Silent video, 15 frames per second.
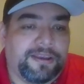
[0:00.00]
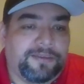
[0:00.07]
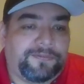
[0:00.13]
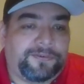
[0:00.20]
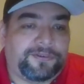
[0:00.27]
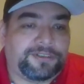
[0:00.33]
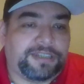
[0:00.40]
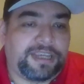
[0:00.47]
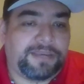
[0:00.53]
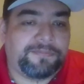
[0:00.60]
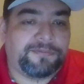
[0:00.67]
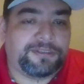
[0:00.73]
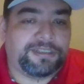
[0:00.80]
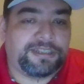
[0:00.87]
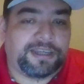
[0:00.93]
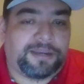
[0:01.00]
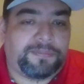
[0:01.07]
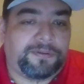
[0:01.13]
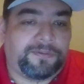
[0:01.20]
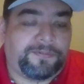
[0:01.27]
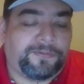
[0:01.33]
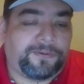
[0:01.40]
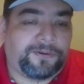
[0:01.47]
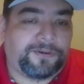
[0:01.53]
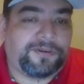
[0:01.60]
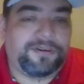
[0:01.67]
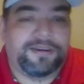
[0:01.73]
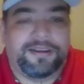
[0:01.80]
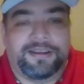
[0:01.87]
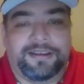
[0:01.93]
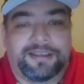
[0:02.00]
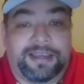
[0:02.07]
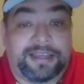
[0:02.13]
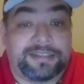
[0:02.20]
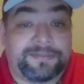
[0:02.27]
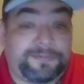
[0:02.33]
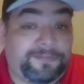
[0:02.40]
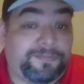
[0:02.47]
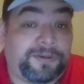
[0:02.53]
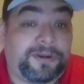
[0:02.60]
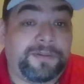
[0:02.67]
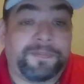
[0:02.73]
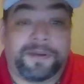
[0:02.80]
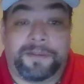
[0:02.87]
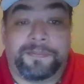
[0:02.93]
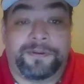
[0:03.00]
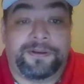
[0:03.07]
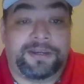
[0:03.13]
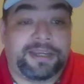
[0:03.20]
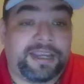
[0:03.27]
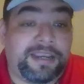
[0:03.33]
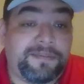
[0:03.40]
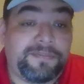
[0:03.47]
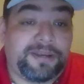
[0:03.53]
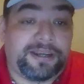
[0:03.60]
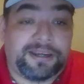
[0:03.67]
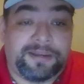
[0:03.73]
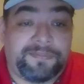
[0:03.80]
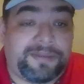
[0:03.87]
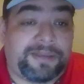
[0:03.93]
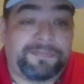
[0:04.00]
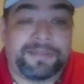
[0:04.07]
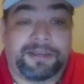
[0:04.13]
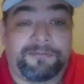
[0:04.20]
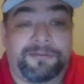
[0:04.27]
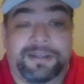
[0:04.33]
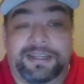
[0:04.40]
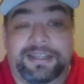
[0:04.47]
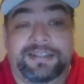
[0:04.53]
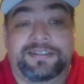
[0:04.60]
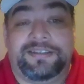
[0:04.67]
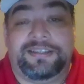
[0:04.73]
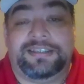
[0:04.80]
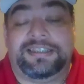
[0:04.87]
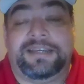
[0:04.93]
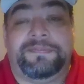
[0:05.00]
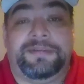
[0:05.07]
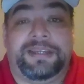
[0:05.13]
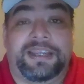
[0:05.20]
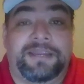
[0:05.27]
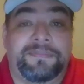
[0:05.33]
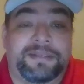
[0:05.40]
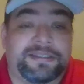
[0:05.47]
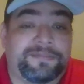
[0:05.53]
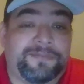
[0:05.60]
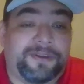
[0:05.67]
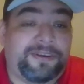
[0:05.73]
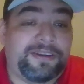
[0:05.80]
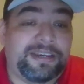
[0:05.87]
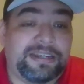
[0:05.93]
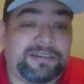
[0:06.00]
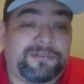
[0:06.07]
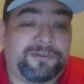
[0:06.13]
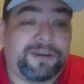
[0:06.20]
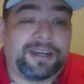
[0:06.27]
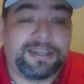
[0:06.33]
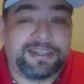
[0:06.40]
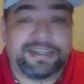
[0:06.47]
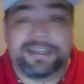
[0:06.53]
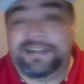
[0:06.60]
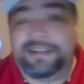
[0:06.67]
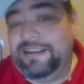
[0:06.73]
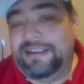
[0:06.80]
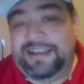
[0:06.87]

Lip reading: First game was Diablo 4. That's a very popular game. I'm not really into this type of game. It's very grindy.